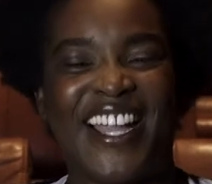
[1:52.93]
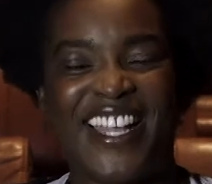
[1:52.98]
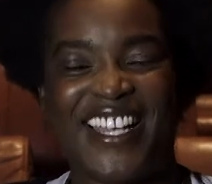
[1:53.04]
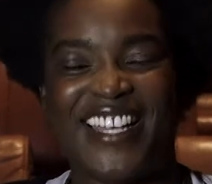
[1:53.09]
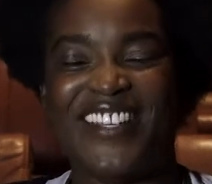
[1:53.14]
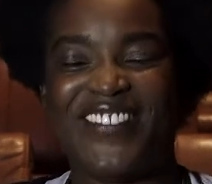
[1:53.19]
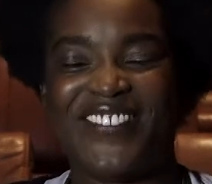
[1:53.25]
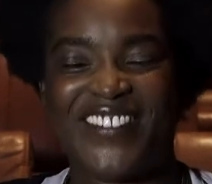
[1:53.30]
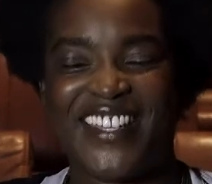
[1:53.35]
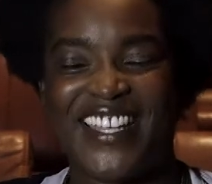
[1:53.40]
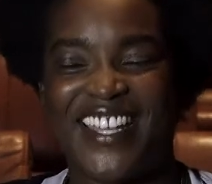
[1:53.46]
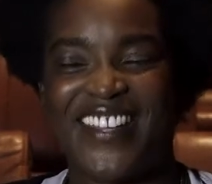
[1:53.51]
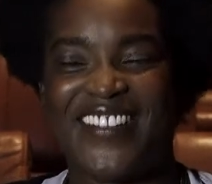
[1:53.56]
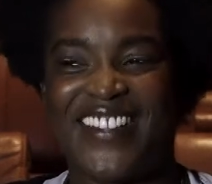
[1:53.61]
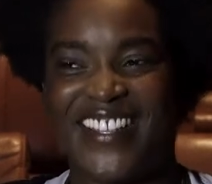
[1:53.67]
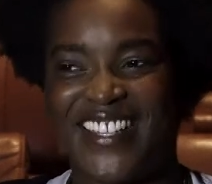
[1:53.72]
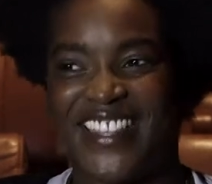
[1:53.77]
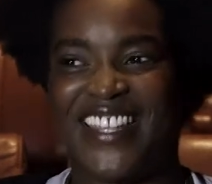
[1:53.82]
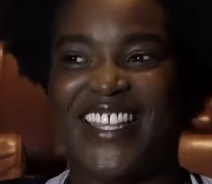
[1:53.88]
I love
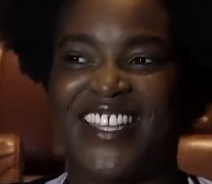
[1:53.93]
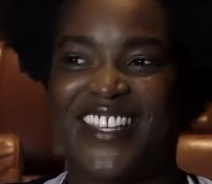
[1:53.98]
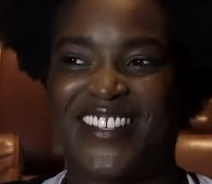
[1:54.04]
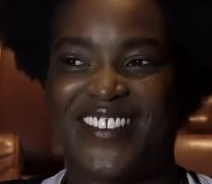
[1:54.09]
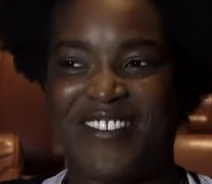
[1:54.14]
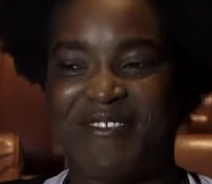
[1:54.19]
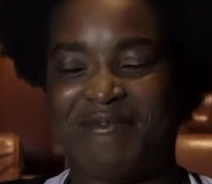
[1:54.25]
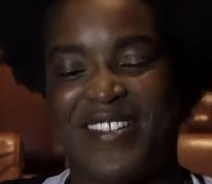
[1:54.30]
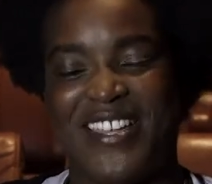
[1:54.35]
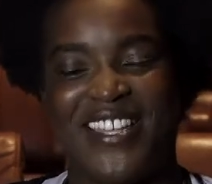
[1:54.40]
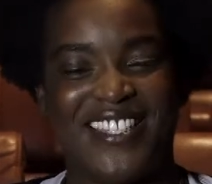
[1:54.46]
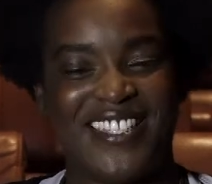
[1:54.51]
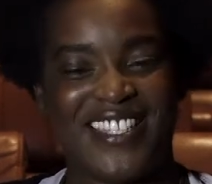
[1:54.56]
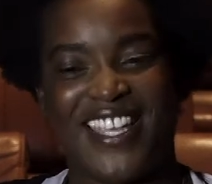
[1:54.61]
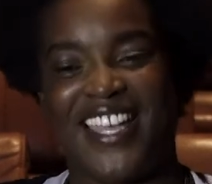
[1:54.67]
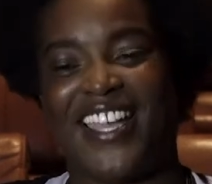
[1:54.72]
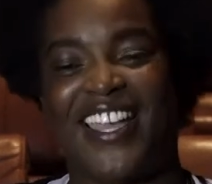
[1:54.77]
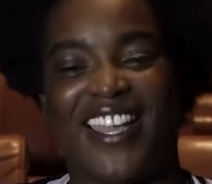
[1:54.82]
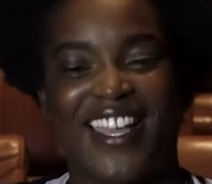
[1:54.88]
you. I think you're
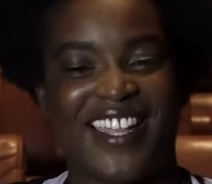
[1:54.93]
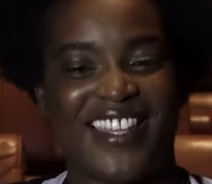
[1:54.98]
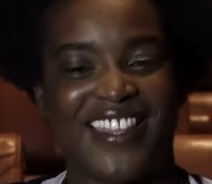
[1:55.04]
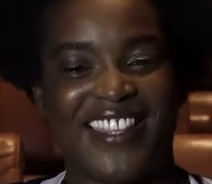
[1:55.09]
amazing.